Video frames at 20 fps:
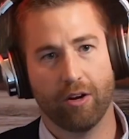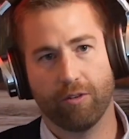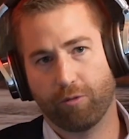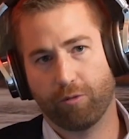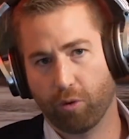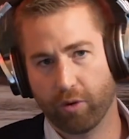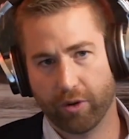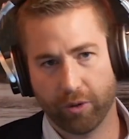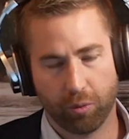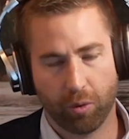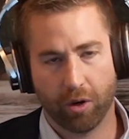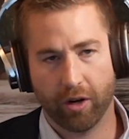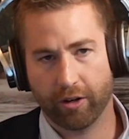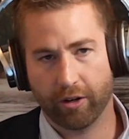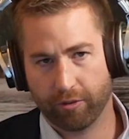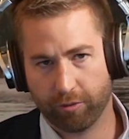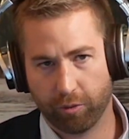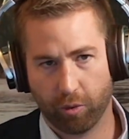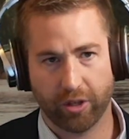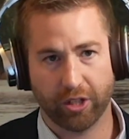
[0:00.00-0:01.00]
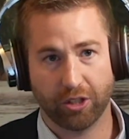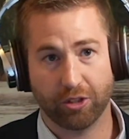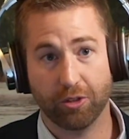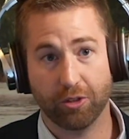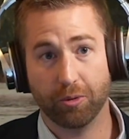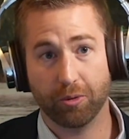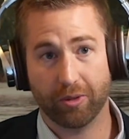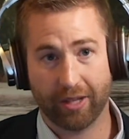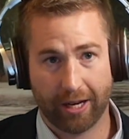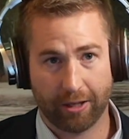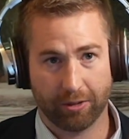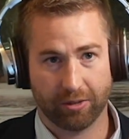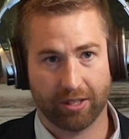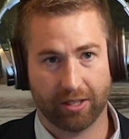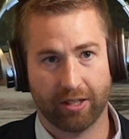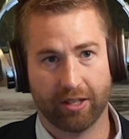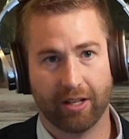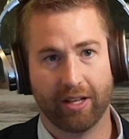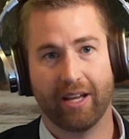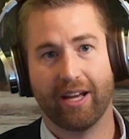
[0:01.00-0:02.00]
41 or
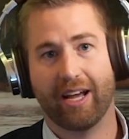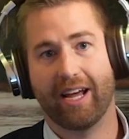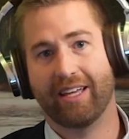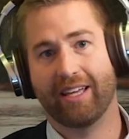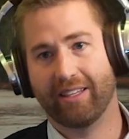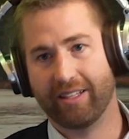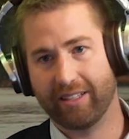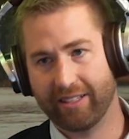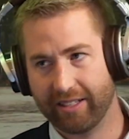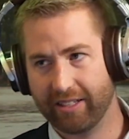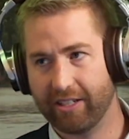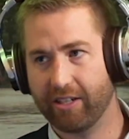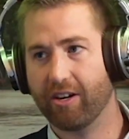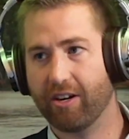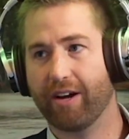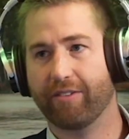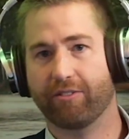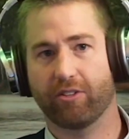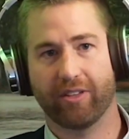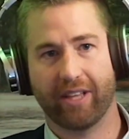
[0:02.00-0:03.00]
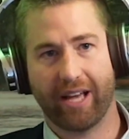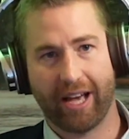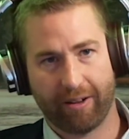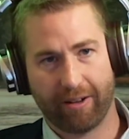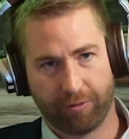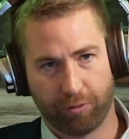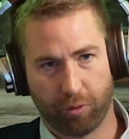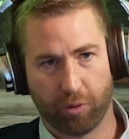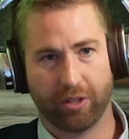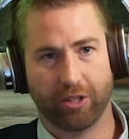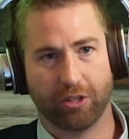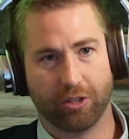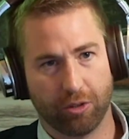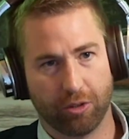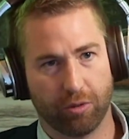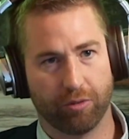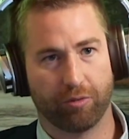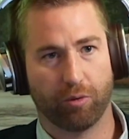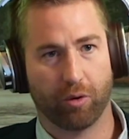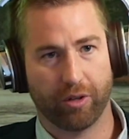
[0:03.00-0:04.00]
42,000. And then the year after that,
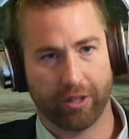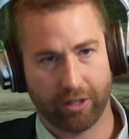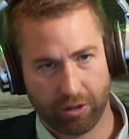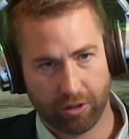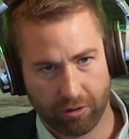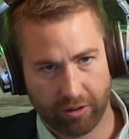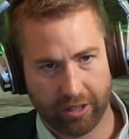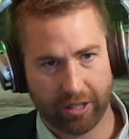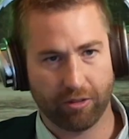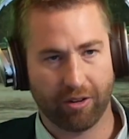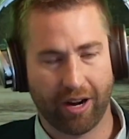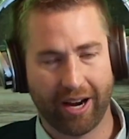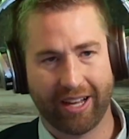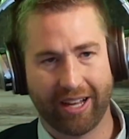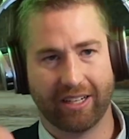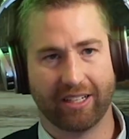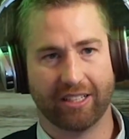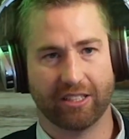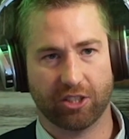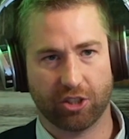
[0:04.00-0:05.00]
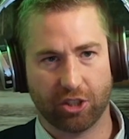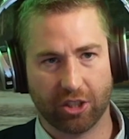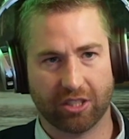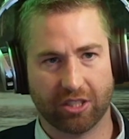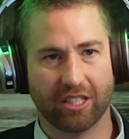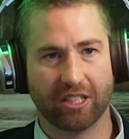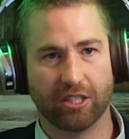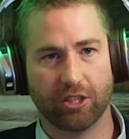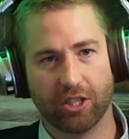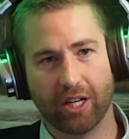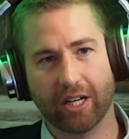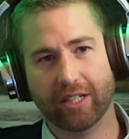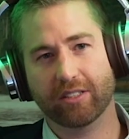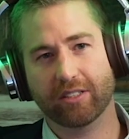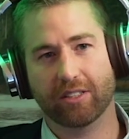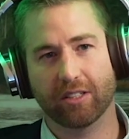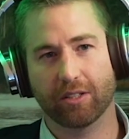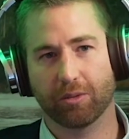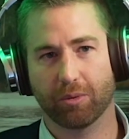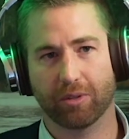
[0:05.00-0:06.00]
42 or 43, right? And it's just
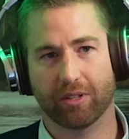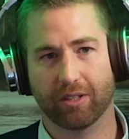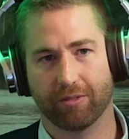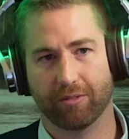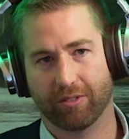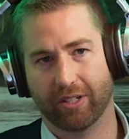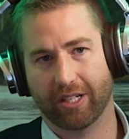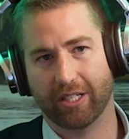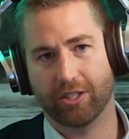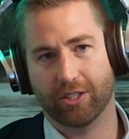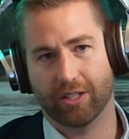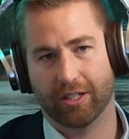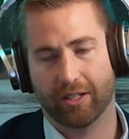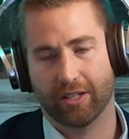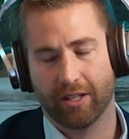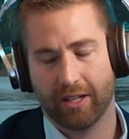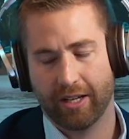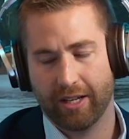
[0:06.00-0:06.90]
adjusting with inflation.